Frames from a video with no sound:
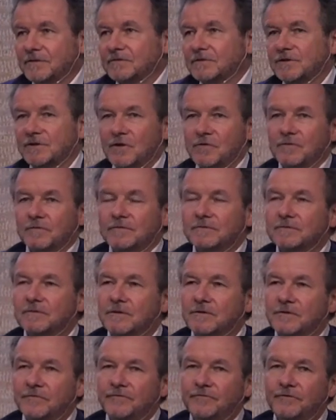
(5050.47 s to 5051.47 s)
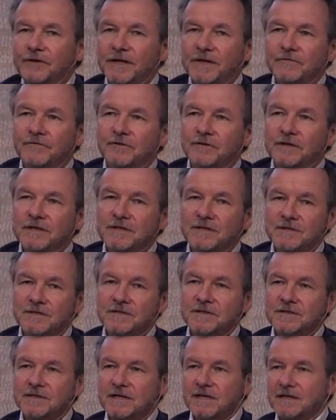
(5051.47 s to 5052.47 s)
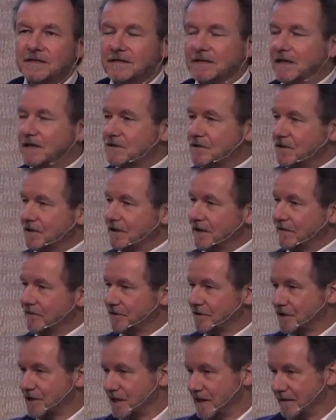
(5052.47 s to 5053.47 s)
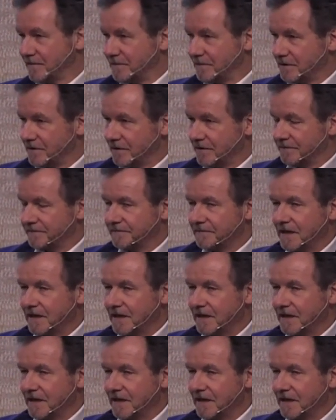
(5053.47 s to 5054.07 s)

so the Frick, for instance, has, does not have a chapter.